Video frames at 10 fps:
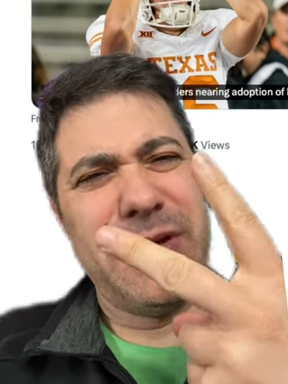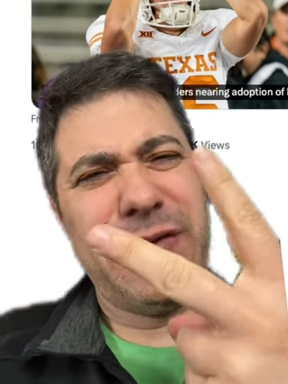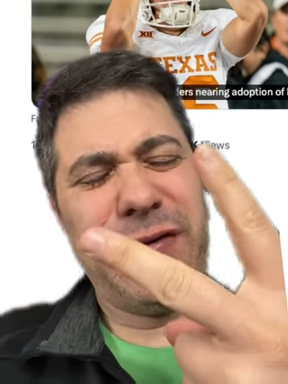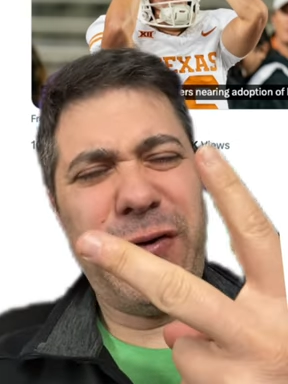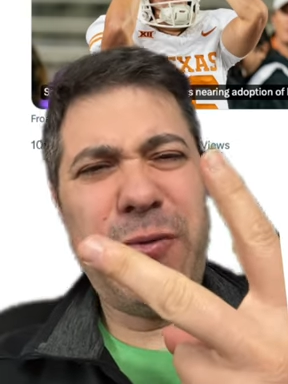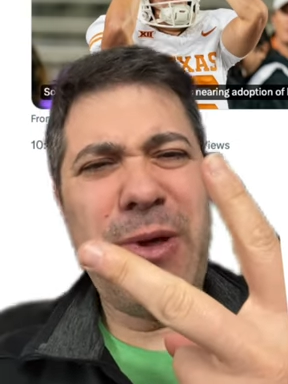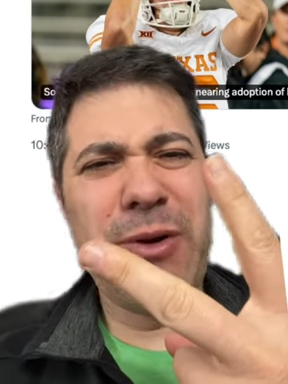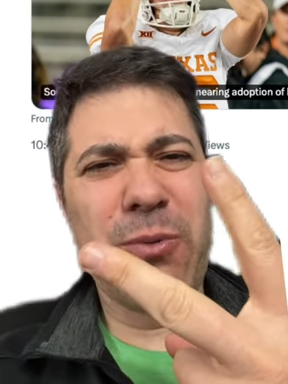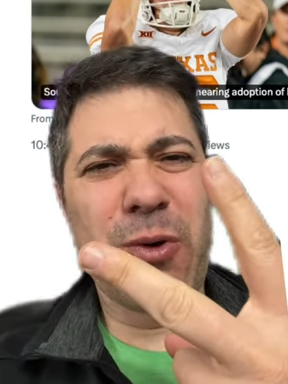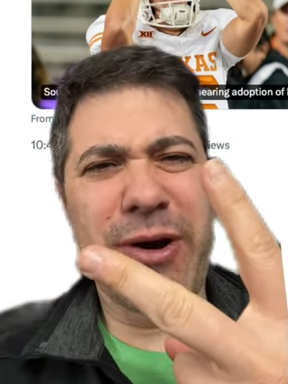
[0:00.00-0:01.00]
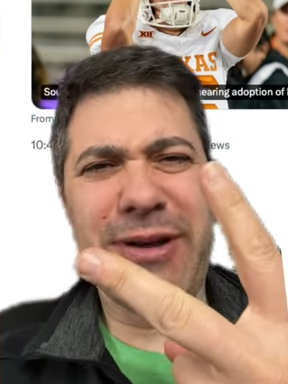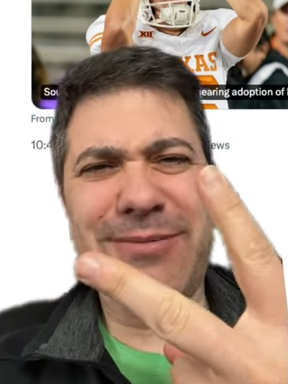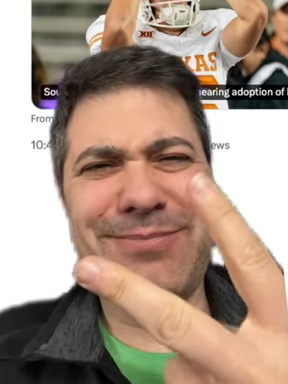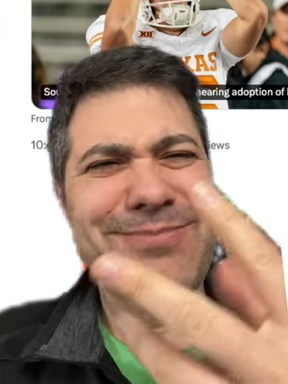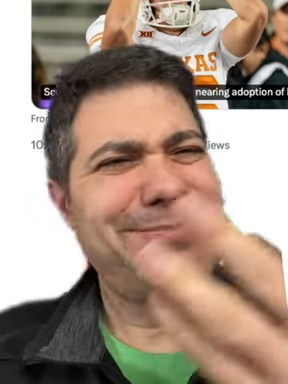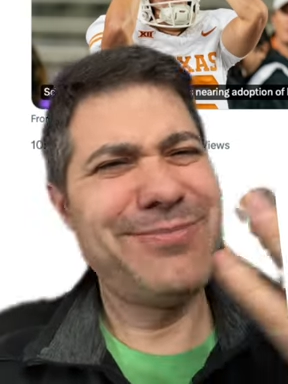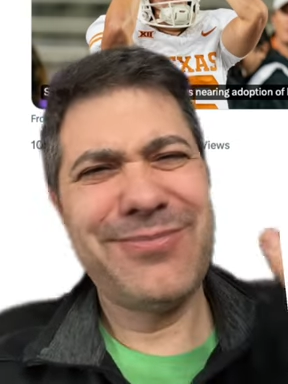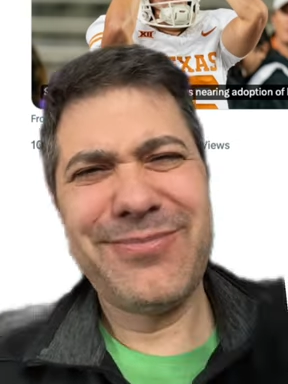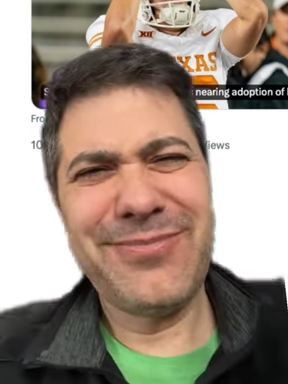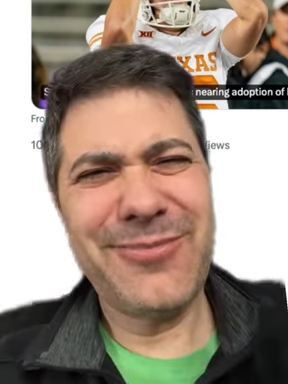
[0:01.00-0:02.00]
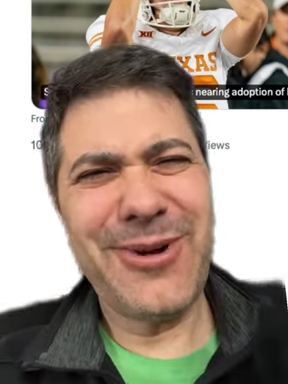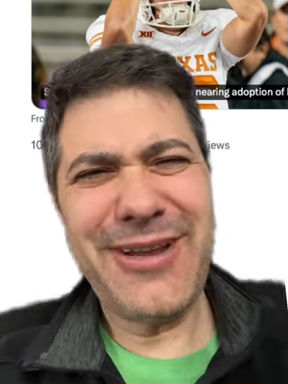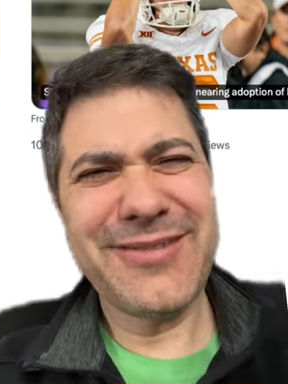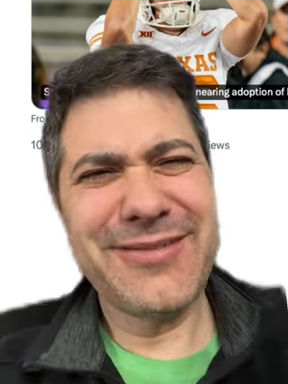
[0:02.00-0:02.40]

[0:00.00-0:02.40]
a two minute warning. What?